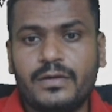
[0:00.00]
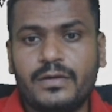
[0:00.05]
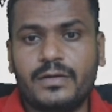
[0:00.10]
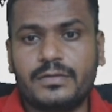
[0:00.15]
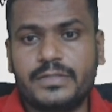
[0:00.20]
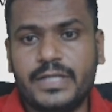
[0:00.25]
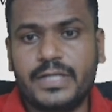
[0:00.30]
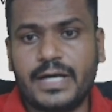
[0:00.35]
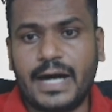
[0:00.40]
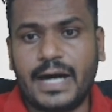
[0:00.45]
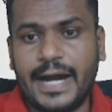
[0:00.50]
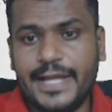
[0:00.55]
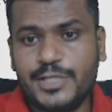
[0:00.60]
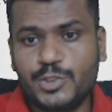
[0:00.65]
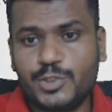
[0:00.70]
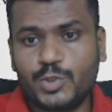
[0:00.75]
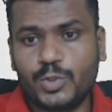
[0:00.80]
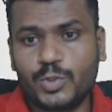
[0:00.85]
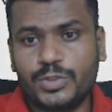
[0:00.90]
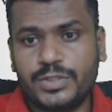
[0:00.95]
The
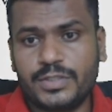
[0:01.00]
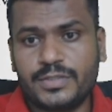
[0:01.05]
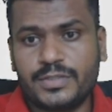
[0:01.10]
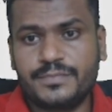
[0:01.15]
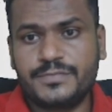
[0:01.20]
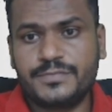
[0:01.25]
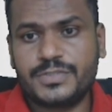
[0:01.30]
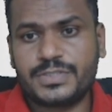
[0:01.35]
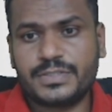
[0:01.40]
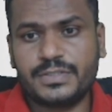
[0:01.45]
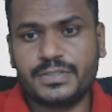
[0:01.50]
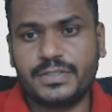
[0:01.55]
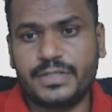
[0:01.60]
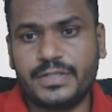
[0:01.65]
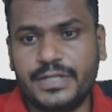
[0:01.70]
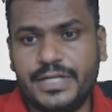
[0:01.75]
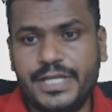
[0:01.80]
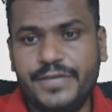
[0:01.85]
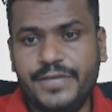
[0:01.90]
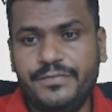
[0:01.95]
isotherms
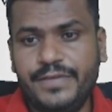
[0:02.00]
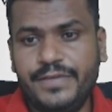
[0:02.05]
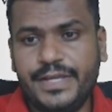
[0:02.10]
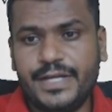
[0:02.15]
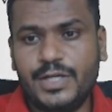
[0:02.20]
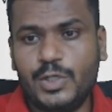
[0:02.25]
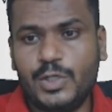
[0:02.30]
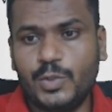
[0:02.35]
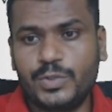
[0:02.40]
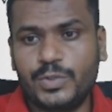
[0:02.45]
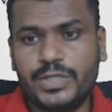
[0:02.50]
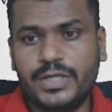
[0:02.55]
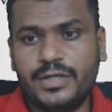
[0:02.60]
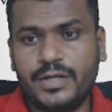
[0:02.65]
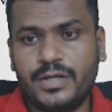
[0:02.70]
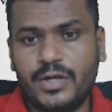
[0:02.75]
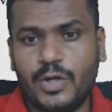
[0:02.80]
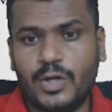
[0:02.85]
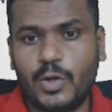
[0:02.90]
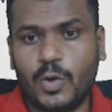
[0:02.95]
deviate to
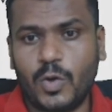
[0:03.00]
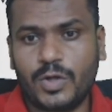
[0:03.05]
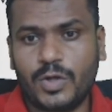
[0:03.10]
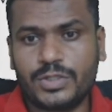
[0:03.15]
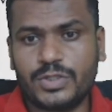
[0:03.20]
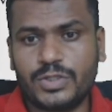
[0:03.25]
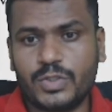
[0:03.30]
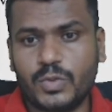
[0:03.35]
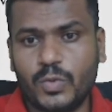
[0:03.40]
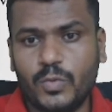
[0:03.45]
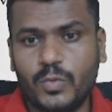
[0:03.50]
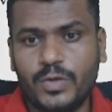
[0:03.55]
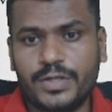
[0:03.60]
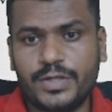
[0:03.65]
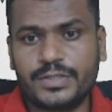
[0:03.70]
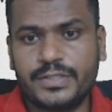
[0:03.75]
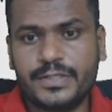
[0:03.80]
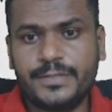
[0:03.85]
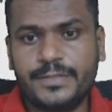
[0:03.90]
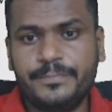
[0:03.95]
the north over
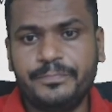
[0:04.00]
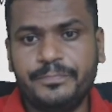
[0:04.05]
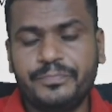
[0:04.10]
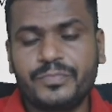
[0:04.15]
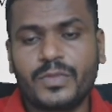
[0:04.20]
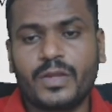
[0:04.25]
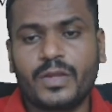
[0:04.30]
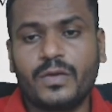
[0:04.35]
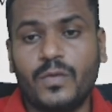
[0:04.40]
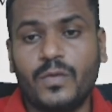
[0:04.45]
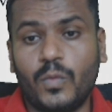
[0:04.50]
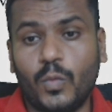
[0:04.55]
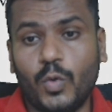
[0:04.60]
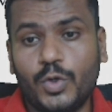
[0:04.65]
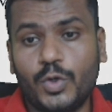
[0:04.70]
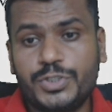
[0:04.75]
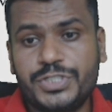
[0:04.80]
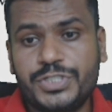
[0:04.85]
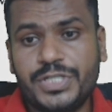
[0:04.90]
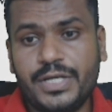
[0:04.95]
the
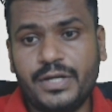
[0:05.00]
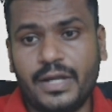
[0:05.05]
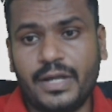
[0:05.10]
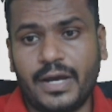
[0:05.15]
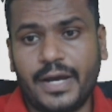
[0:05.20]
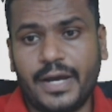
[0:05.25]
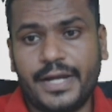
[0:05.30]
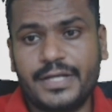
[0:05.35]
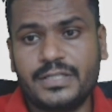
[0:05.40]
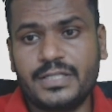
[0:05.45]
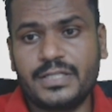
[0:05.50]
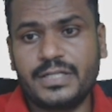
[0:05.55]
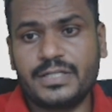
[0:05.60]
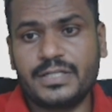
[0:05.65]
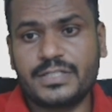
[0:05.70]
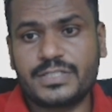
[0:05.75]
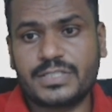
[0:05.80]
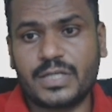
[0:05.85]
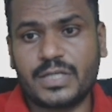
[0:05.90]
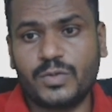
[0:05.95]
ocean and the
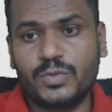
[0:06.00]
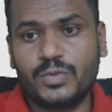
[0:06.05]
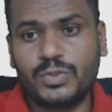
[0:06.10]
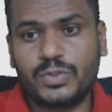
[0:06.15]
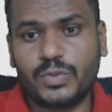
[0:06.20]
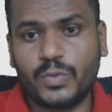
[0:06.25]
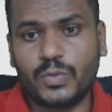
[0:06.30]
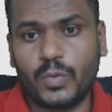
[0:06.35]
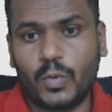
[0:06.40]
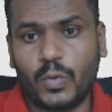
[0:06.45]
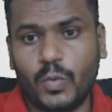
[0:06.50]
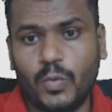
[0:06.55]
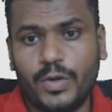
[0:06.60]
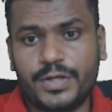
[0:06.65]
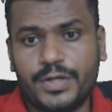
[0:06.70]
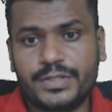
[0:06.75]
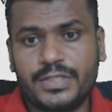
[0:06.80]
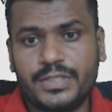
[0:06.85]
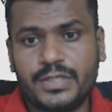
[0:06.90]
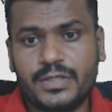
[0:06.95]
south
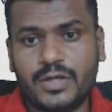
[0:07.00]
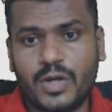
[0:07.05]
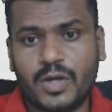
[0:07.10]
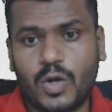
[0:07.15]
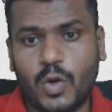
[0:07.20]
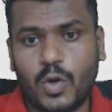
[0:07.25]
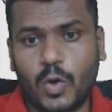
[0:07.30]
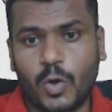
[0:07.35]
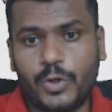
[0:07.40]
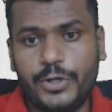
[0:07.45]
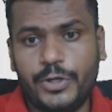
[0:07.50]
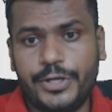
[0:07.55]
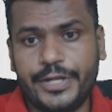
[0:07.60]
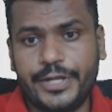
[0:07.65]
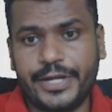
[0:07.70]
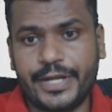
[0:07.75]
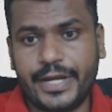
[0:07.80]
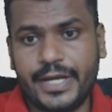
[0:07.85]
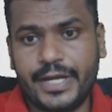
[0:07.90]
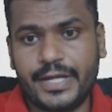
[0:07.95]
over the
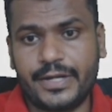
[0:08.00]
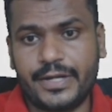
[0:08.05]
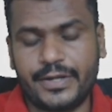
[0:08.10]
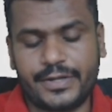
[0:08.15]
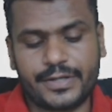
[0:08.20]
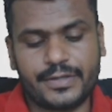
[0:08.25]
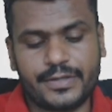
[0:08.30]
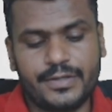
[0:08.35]
continent.